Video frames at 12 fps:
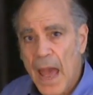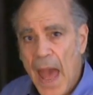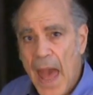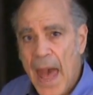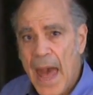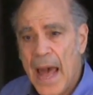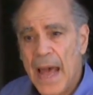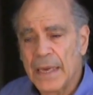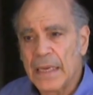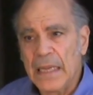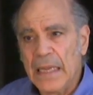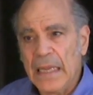
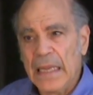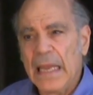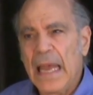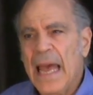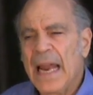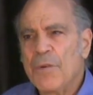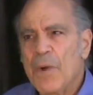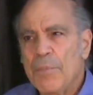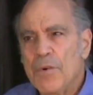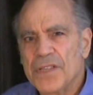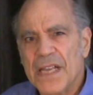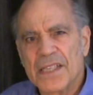and it
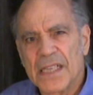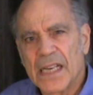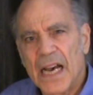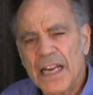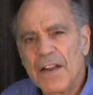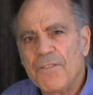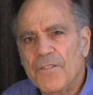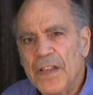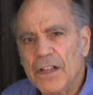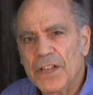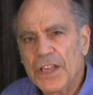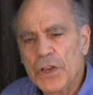represents the kind of
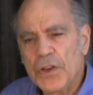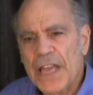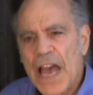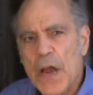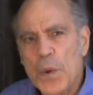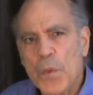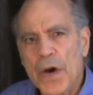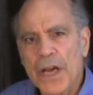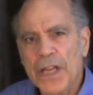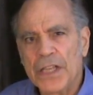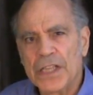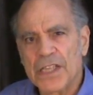feeling you get
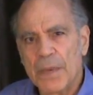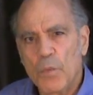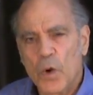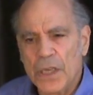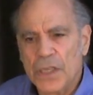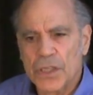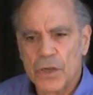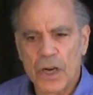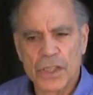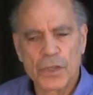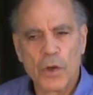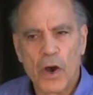when someone
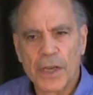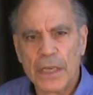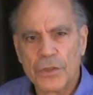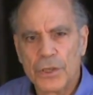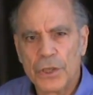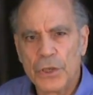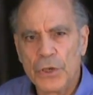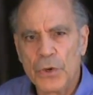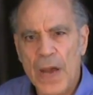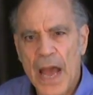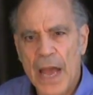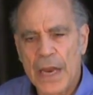starts talking to
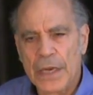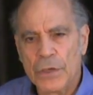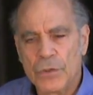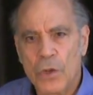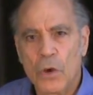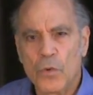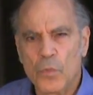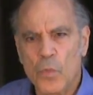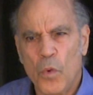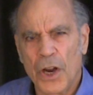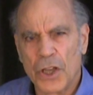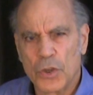you and you don't
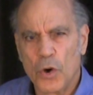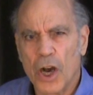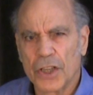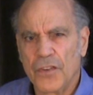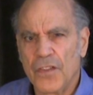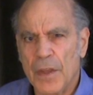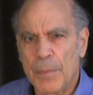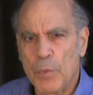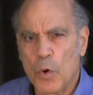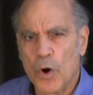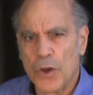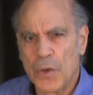want to talk to
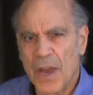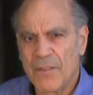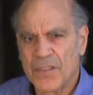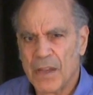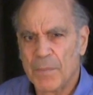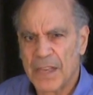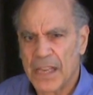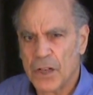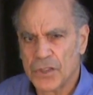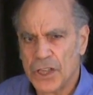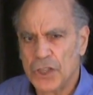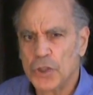them, or you have something
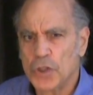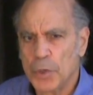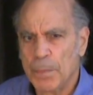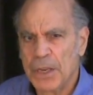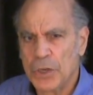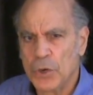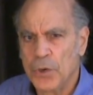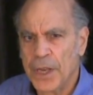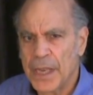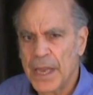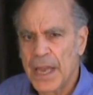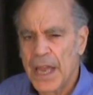else that you should be
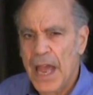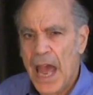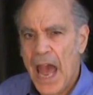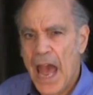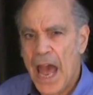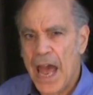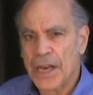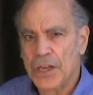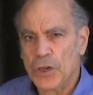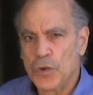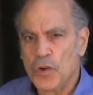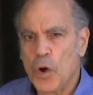doing
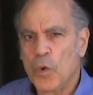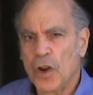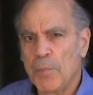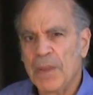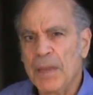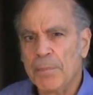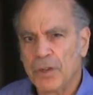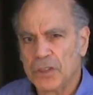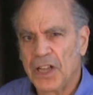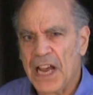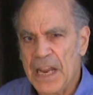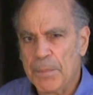and you don't want to be
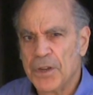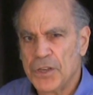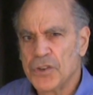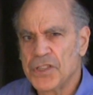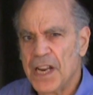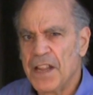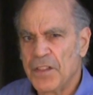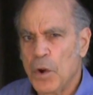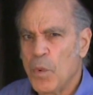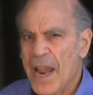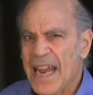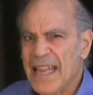impolite, but you're sitting
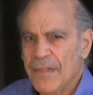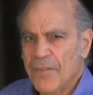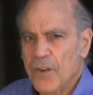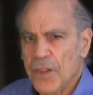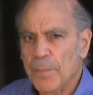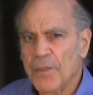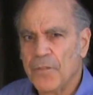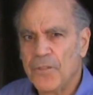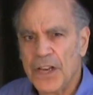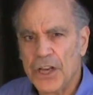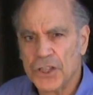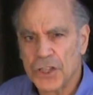there waiting for them to
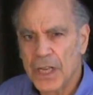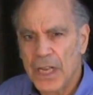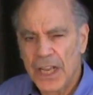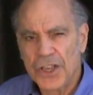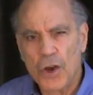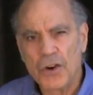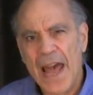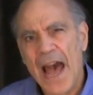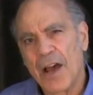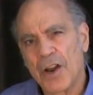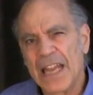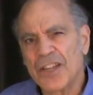finish, don't know
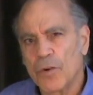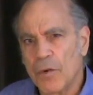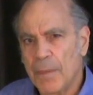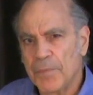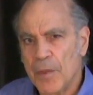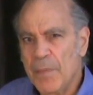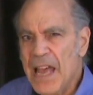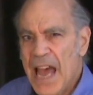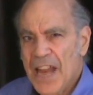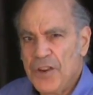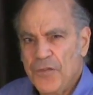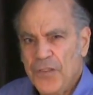how to interrupt them,
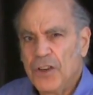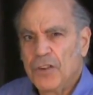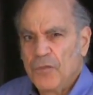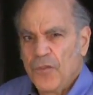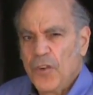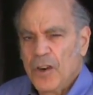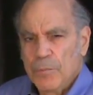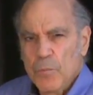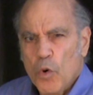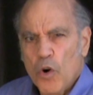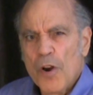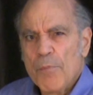and you feel
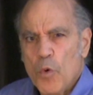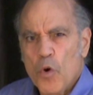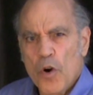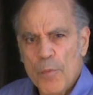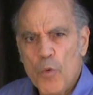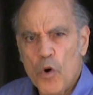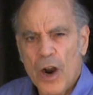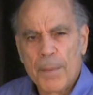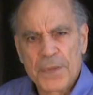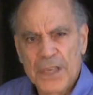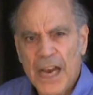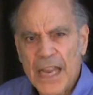more and more and more
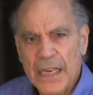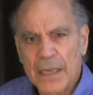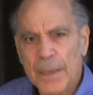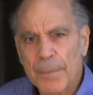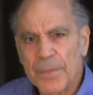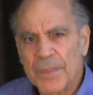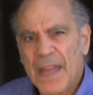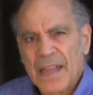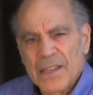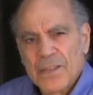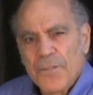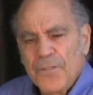uptight.
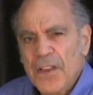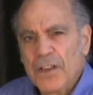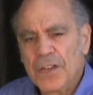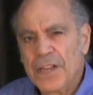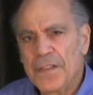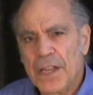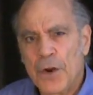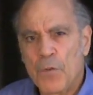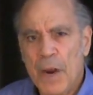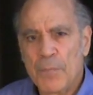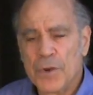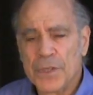That's the feeling that it
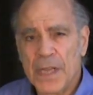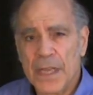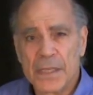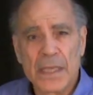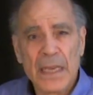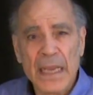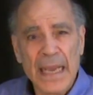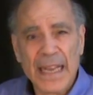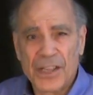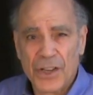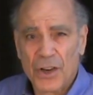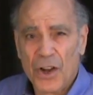represents.
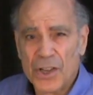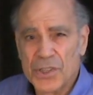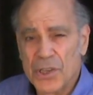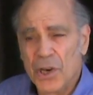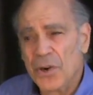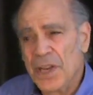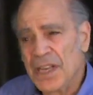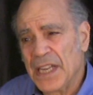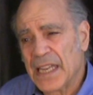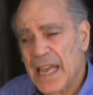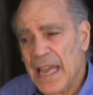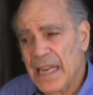It could also
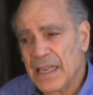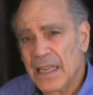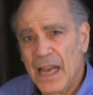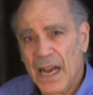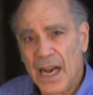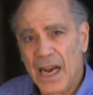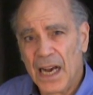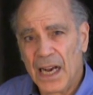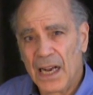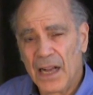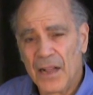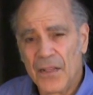indicate
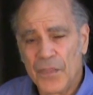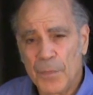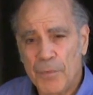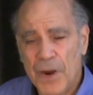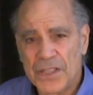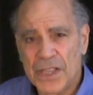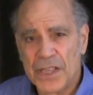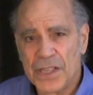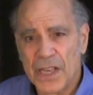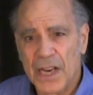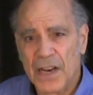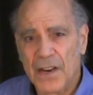the
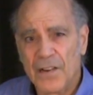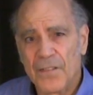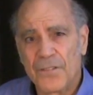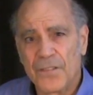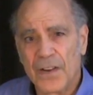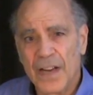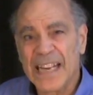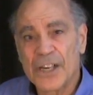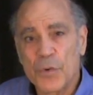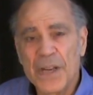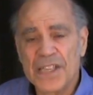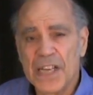presence of,
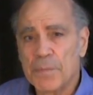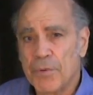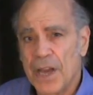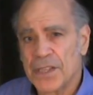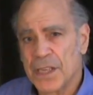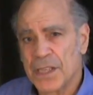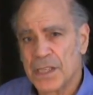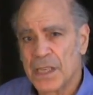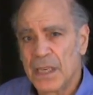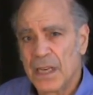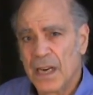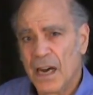increasing
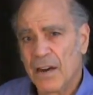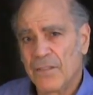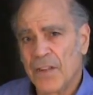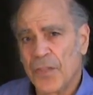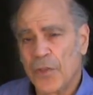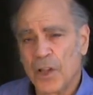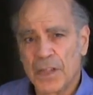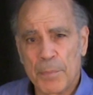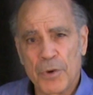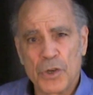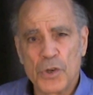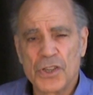presence of a thought that
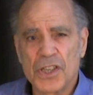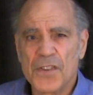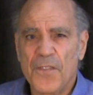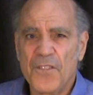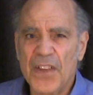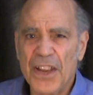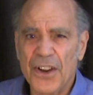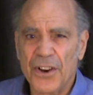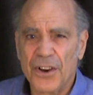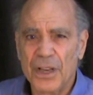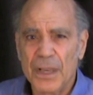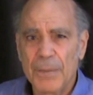produces
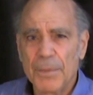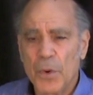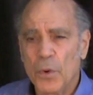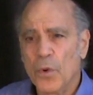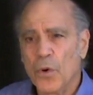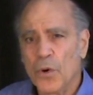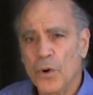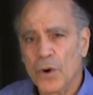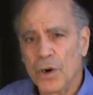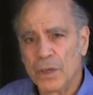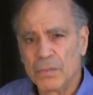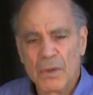fear
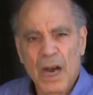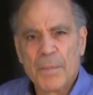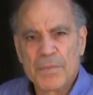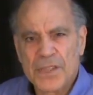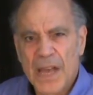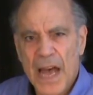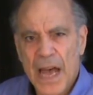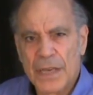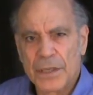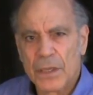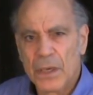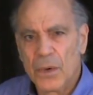or
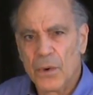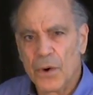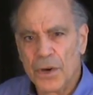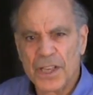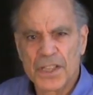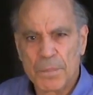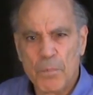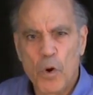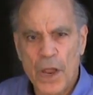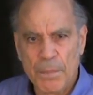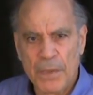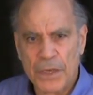upset or
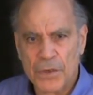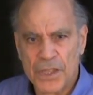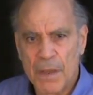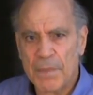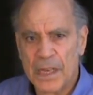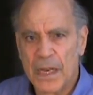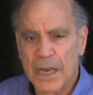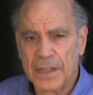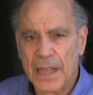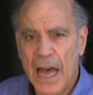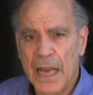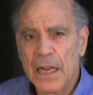disappointment or something like
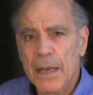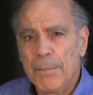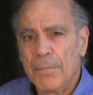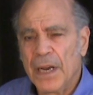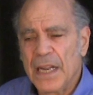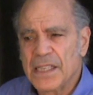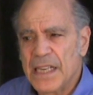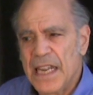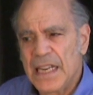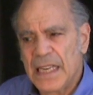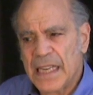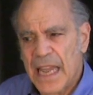that. But it's an
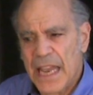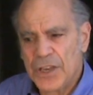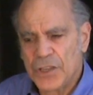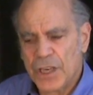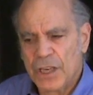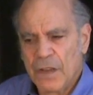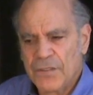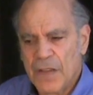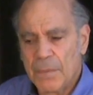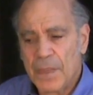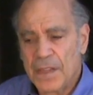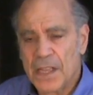indication of
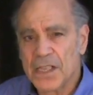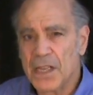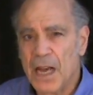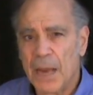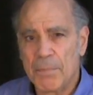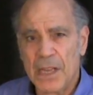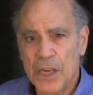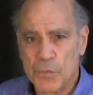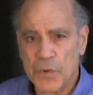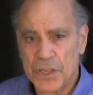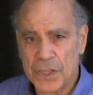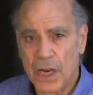something that's not
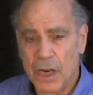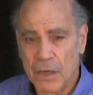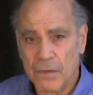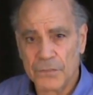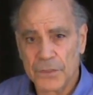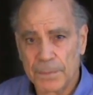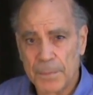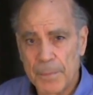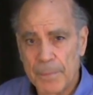being resolved.